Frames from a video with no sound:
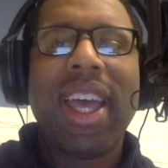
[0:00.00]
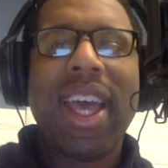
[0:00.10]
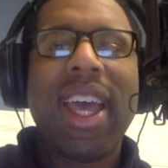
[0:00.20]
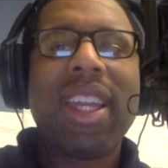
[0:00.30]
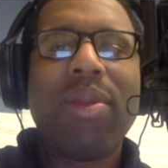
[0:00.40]

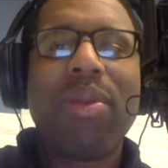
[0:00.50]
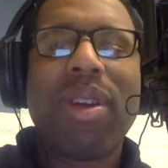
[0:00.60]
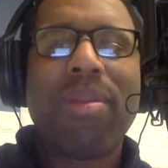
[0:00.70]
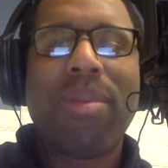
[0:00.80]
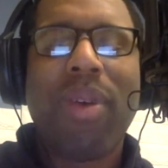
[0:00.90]

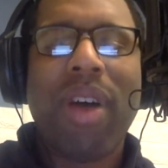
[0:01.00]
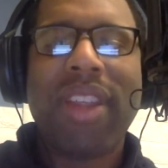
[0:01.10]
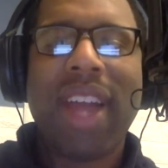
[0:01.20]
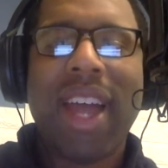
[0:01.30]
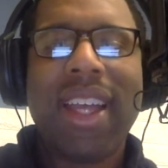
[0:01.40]
Anyone brought
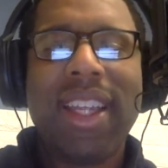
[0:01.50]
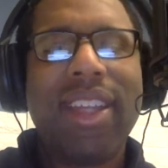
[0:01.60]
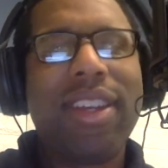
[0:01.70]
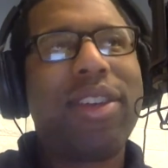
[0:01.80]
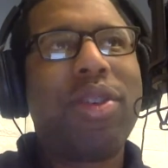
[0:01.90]
that
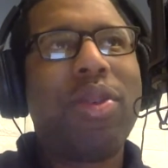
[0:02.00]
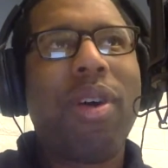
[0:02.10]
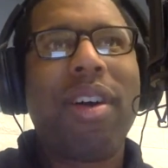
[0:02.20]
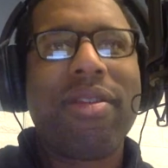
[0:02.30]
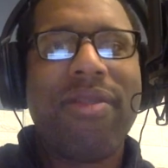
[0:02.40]
to
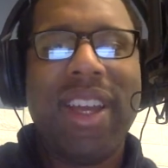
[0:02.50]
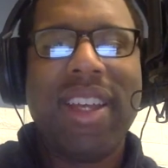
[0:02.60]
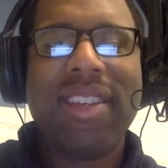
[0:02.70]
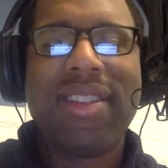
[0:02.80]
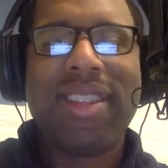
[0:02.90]
our
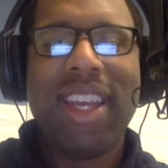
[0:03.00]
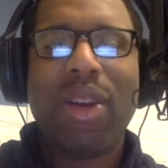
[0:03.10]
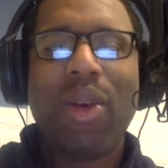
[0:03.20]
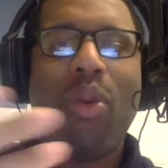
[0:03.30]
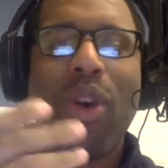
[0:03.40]
face in
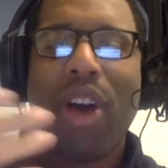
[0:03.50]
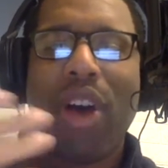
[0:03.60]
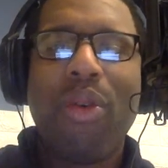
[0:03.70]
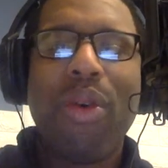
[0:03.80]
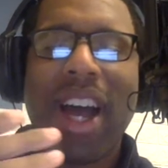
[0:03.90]
a
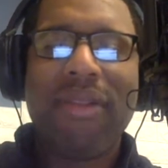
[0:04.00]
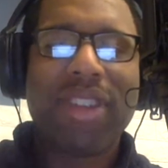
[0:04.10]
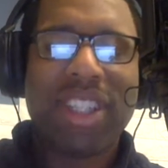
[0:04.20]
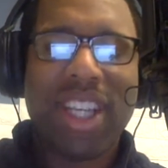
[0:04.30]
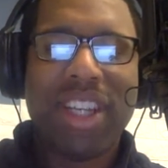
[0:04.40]
one-on-one
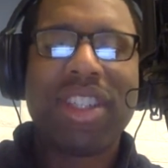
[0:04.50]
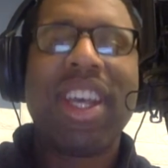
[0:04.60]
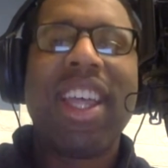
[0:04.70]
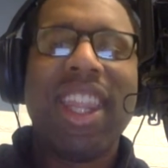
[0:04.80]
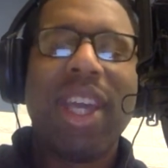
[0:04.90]
conversation,
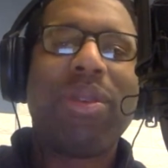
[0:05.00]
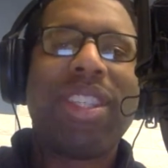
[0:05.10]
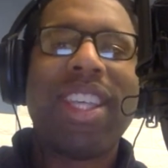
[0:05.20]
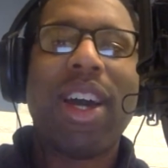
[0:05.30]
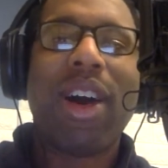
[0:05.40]
they would
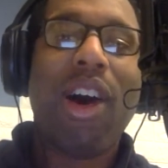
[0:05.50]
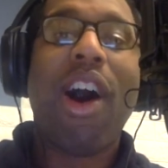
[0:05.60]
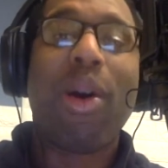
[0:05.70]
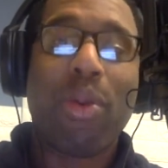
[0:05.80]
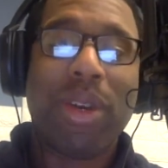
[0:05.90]
see how
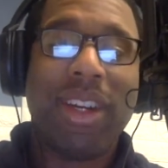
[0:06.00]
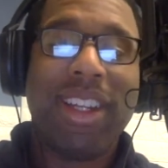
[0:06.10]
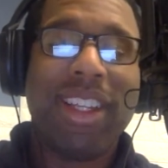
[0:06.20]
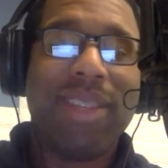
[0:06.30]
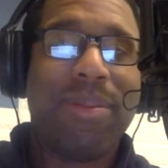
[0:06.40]
awkward it
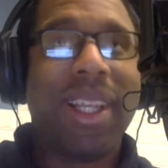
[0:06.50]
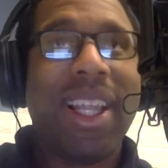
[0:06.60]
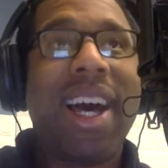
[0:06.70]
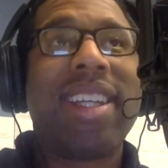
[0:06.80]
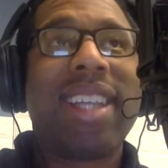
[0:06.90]
is. But a
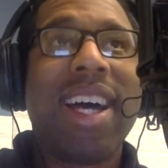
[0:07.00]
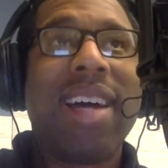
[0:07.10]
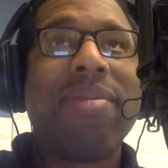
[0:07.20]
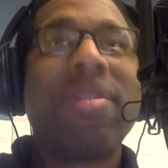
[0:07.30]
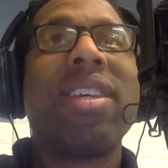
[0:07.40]
lot of
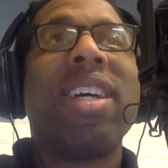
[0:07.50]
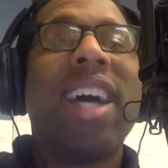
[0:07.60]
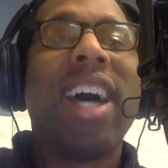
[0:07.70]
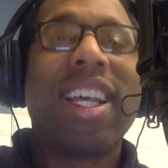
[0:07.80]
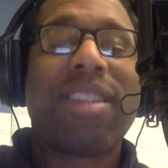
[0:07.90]
times,
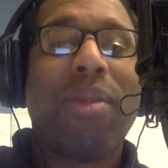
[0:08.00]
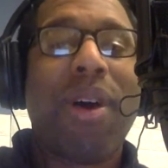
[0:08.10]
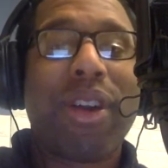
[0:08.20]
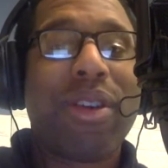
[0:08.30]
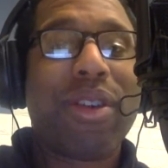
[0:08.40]
as
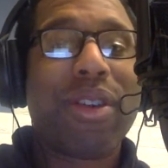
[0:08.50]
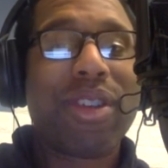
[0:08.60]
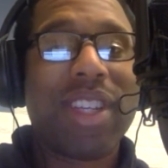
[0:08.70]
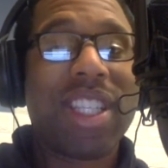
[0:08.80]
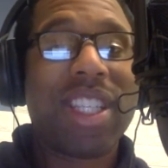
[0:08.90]
marketers,
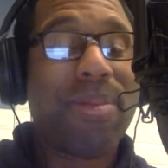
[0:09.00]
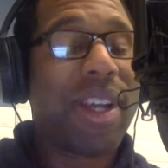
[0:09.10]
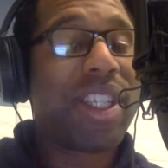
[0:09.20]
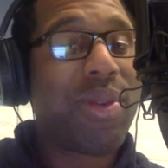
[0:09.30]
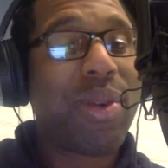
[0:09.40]
especially
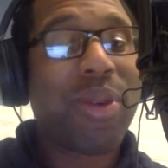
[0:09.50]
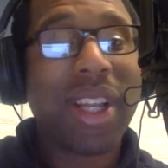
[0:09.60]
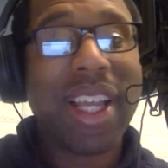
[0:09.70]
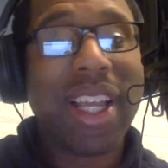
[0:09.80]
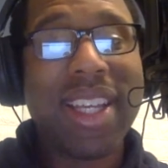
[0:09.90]
when we're
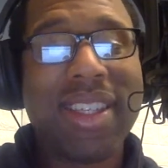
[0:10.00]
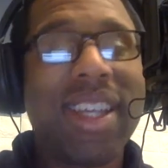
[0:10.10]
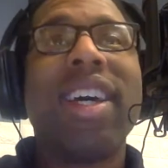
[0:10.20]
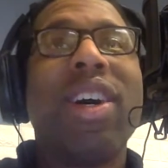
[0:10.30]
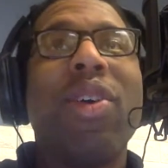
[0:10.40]
lazy,
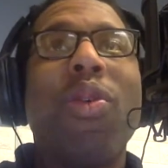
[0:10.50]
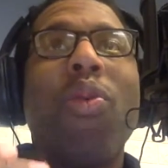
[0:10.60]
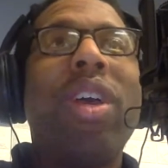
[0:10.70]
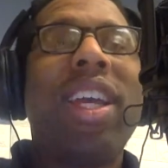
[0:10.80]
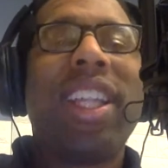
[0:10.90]

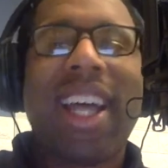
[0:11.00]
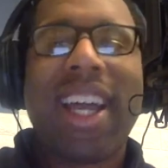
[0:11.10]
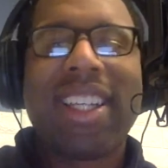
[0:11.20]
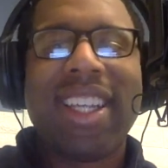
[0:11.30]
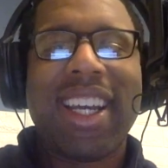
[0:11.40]
we
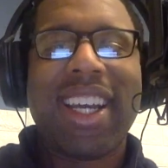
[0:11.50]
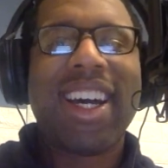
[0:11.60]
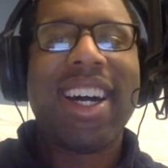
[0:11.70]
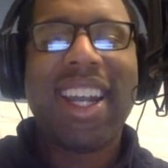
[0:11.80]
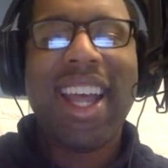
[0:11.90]
like to
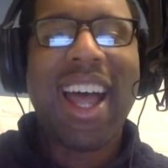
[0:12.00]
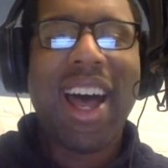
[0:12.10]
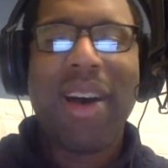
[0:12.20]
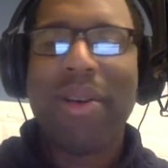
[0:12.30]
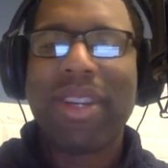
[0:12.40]
cut
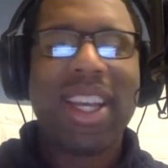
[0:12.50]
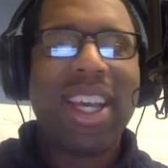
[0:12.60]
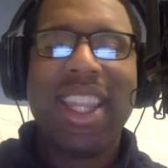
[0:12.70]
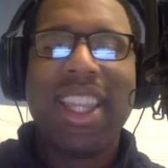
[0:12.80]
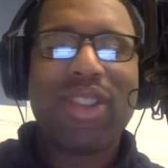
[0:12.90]
out
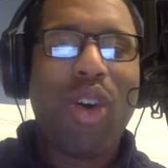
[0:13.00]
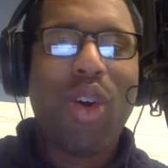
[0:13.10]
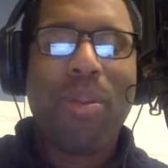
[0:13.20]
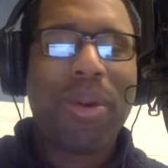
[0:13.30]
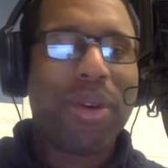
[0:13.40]
this
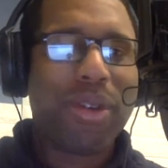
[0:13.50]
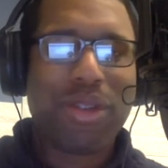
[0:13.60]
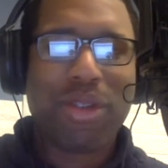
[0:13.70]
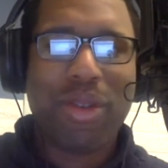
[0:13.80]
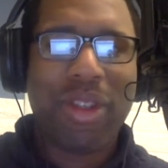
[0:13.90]
whole
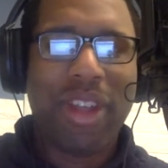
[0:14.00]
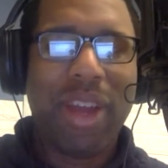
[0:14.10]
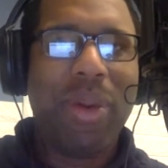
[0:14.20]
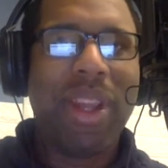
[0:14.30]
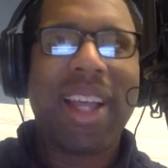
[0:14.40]
personal thing.
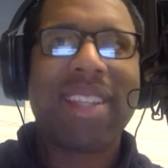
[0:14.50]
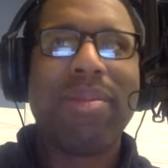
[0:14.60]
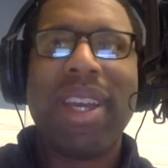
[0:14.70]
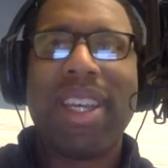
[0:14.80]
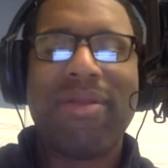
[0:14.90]
We like to
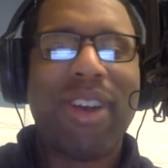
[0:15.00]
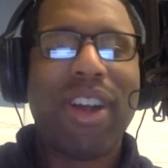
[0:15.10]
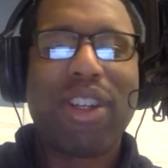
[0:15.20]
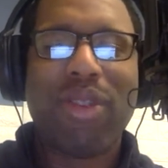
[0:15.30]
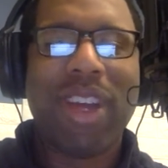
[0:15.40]
make it
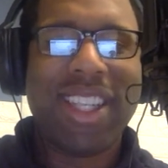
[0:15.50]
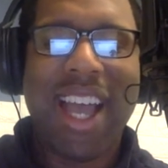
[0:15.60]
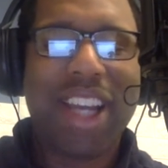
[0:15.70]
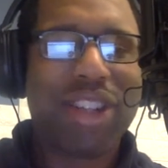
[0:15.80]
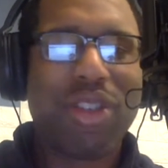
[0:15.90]
very
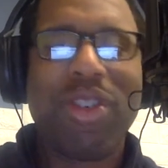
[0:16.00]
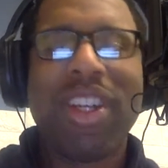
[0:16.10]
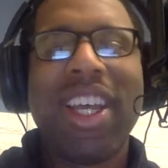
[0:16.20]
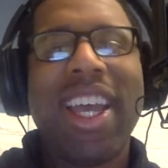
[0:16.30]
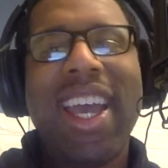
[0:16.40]
transactional,
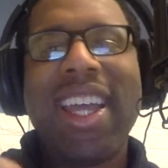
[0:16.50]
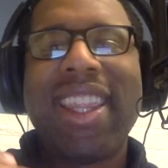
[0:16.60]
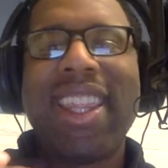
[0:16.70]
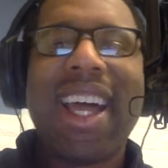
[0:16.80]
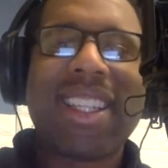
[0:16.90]

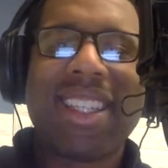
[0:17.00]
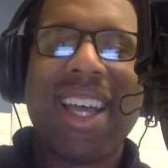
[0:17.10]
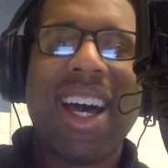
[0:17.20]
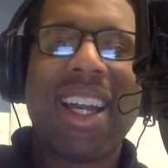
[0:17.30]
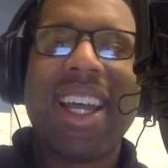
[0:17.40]
and that's
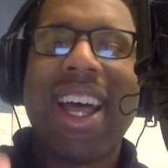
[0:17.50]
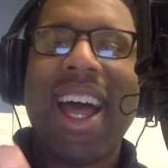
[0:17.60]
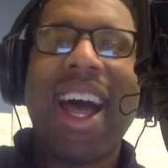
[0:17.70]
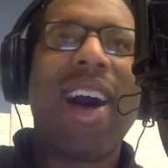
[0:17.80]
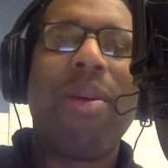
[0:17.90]
not
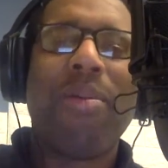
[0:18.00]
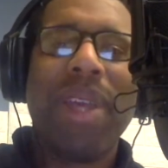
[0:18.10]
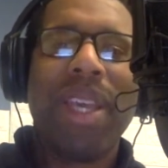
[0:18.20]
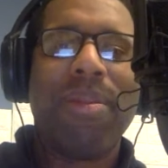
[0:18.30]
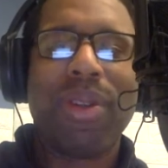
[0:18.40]
how
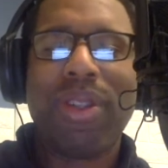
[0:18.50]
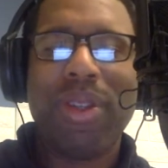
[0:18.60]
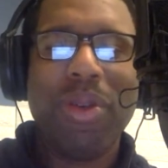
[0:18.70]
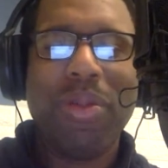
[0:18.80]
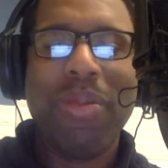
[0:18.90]
people
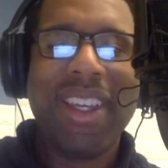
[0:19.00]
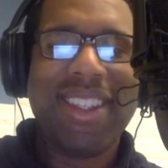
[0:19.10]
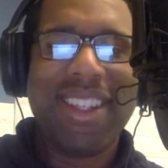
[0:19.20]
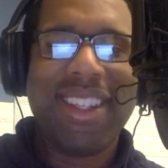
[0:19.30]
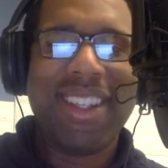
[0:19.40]
do
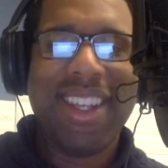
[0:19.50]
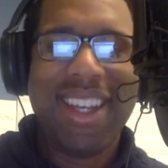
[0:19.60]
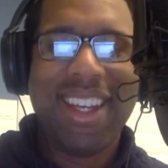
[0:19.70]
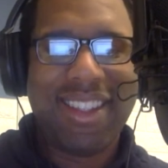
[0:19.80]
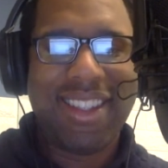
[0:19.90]
business.